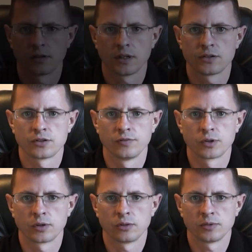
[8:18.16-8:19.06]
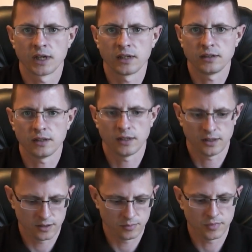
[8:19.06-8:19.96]
Okay, just another quick update.
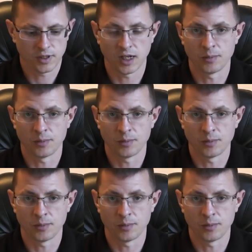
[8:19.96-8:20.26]
Um,